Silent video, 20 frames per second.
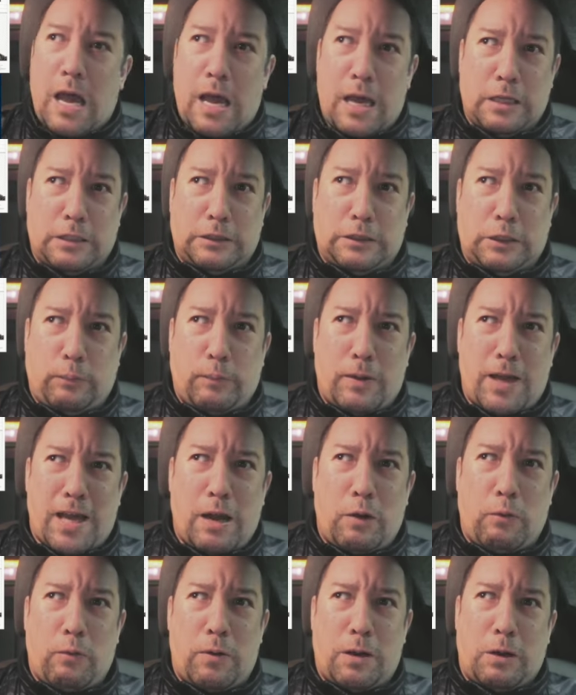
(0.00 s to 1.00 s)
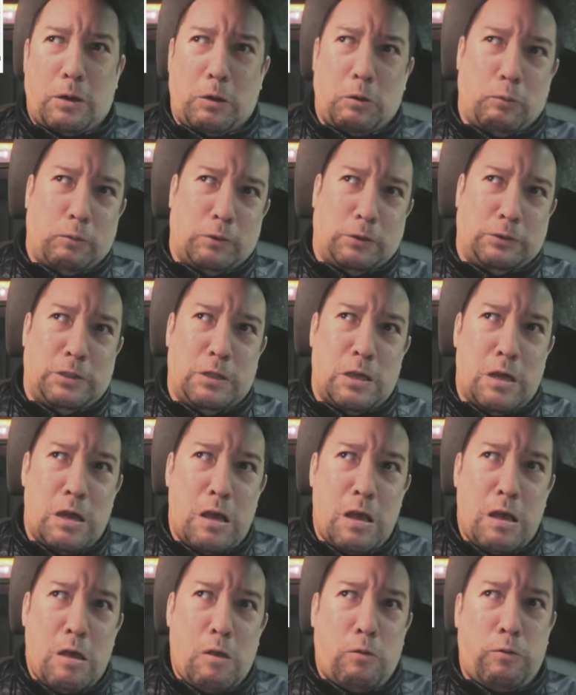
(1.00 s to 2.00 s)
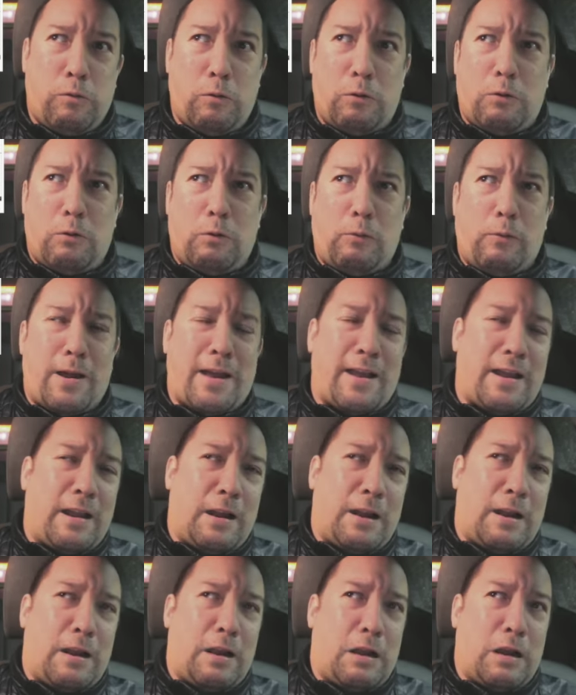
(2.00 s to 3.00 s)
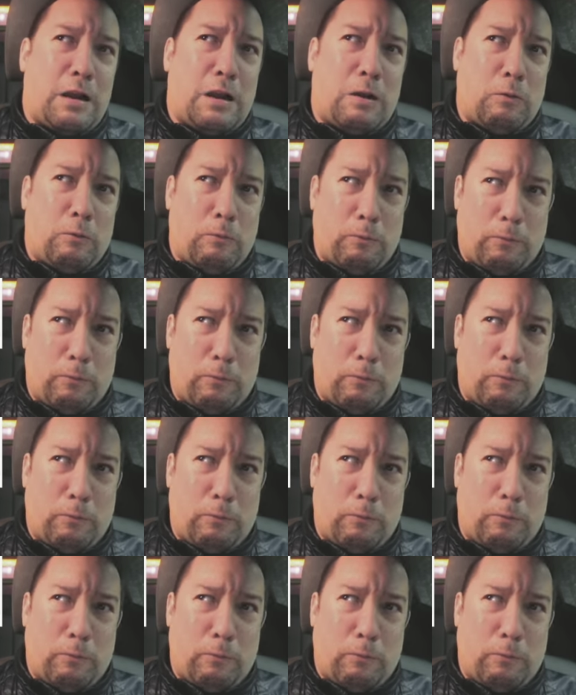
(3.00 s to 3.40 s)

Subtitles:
as the Penguin who was thrown away and he